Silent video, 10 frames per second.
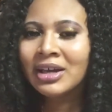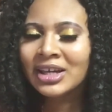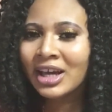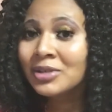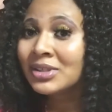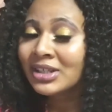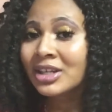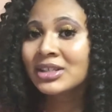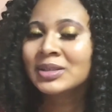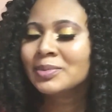Yeah, it was a
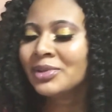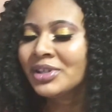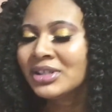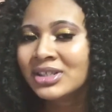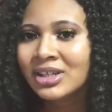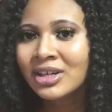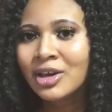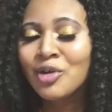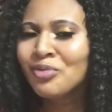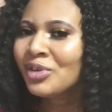nice experience
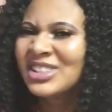for